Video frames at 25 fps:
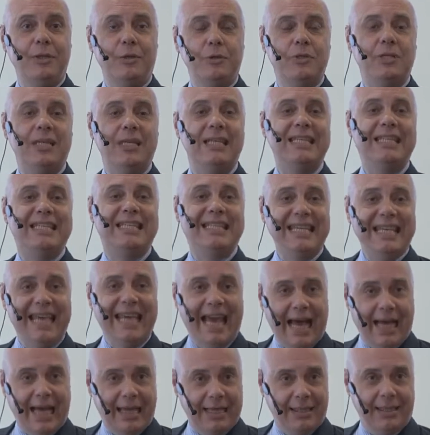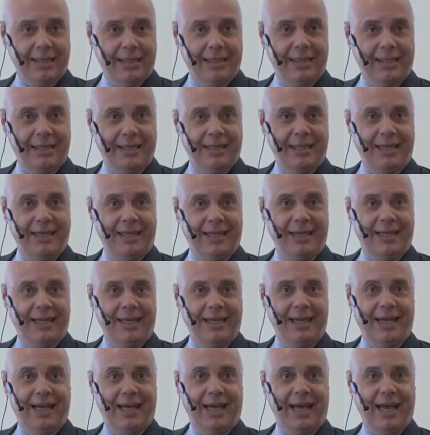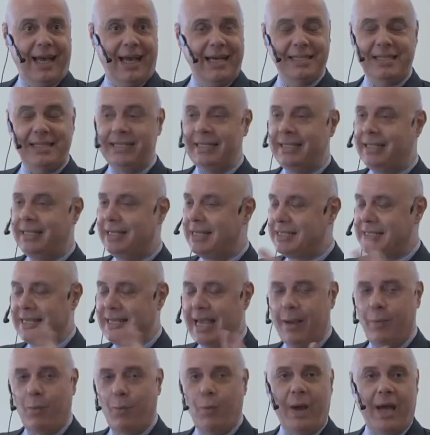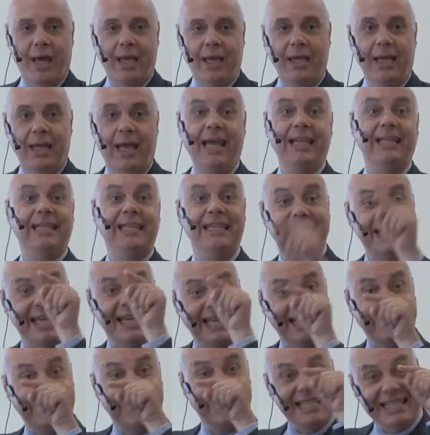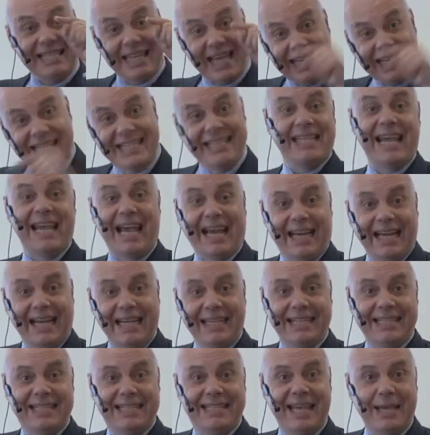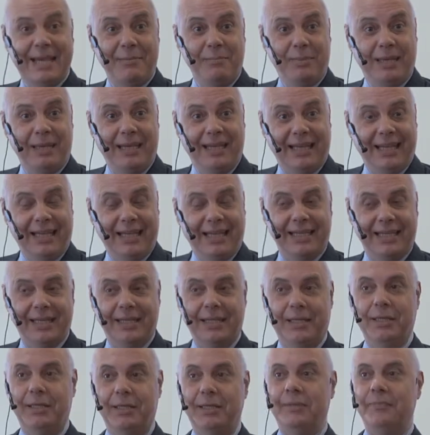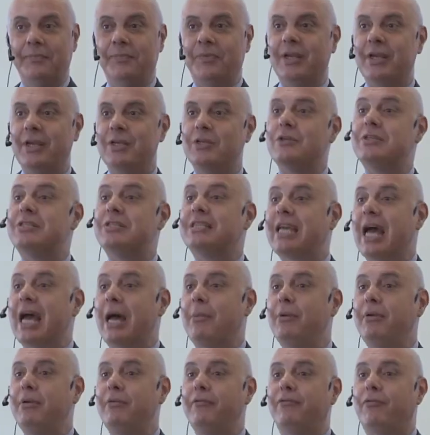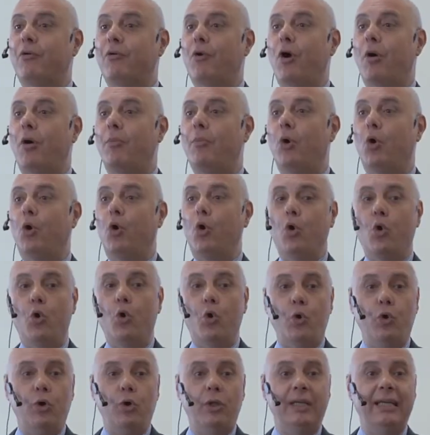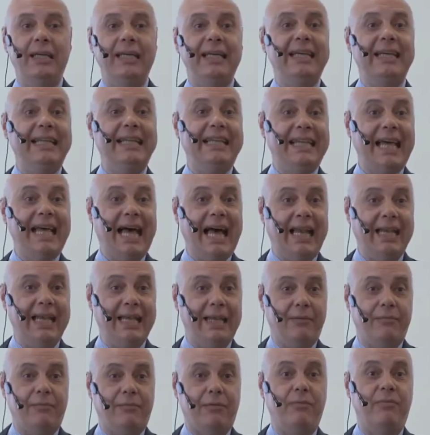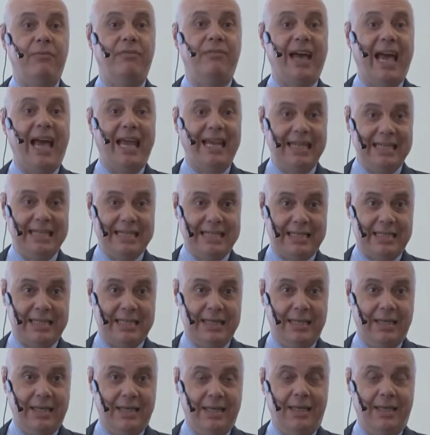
use sia as in the same way, and it has exactly the same meaning. So it's coming from old Italian, from Venice.